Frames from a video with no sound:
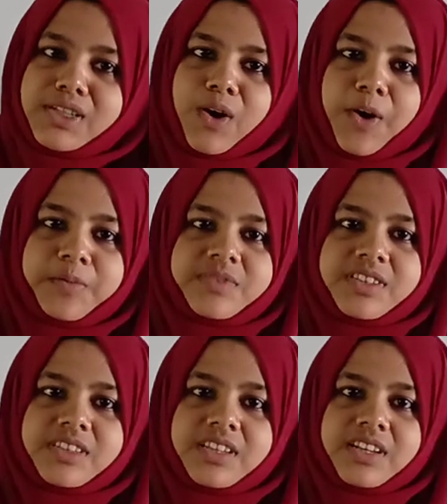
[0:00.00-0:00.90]

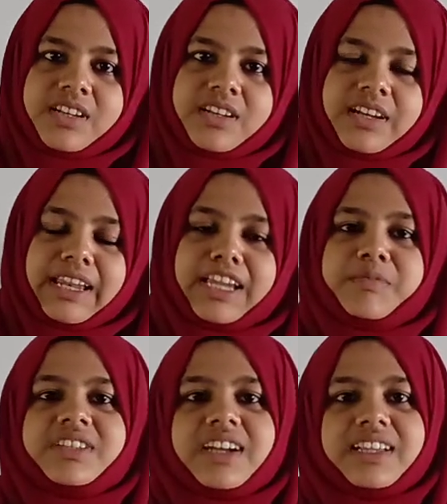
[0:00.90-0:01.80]
homes. Let me
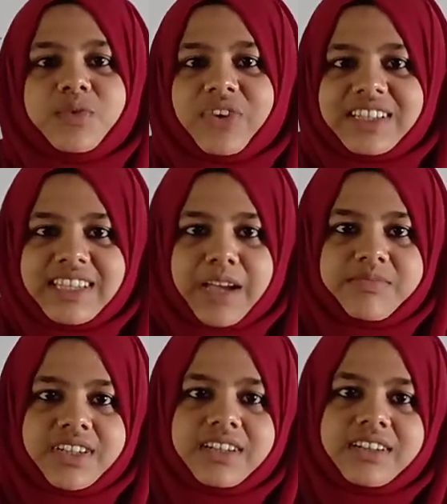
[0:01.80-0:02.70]
start the first
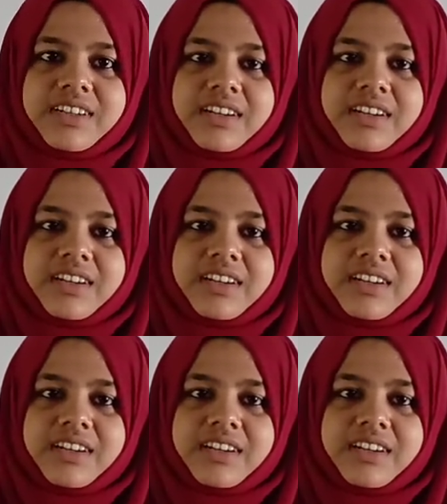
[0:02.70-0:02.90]
chapter.